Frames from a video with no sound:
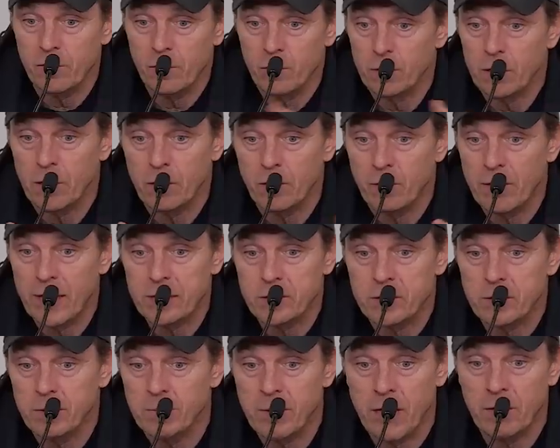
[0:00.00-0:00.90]
you look at
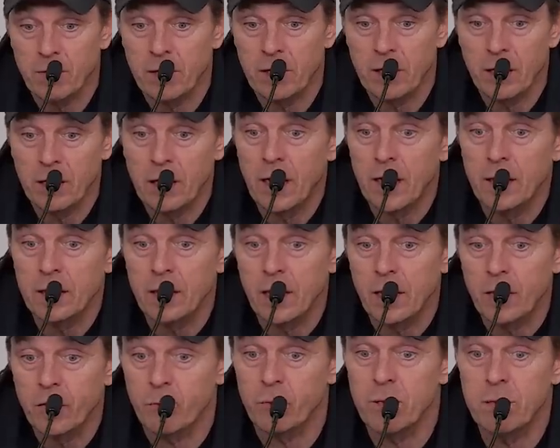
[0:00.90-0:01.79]
Ras, and
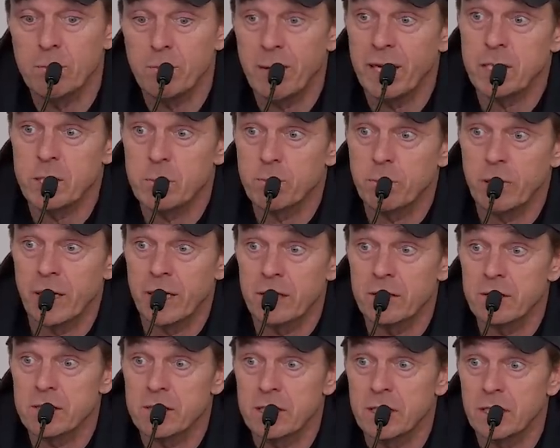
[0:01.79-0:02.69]
Alanna, three bench
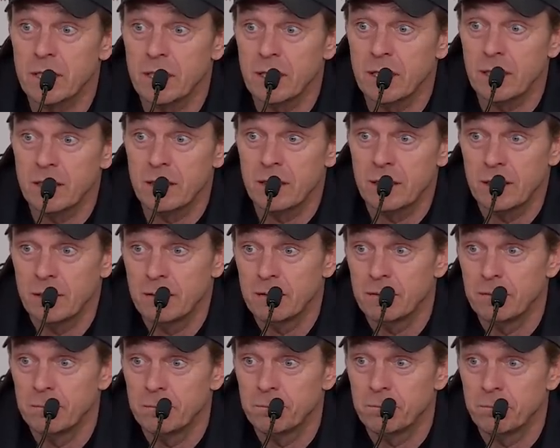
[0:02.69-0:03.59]
players in
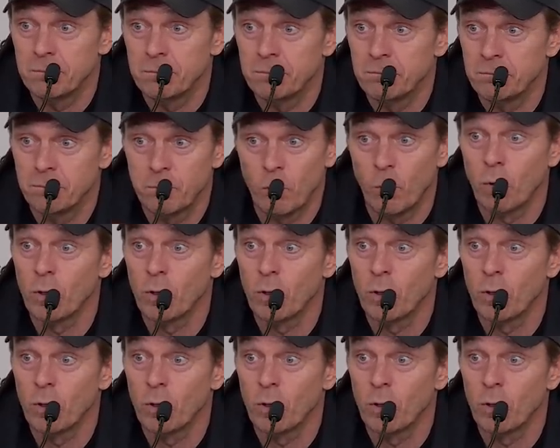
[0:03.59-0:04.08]
City, um,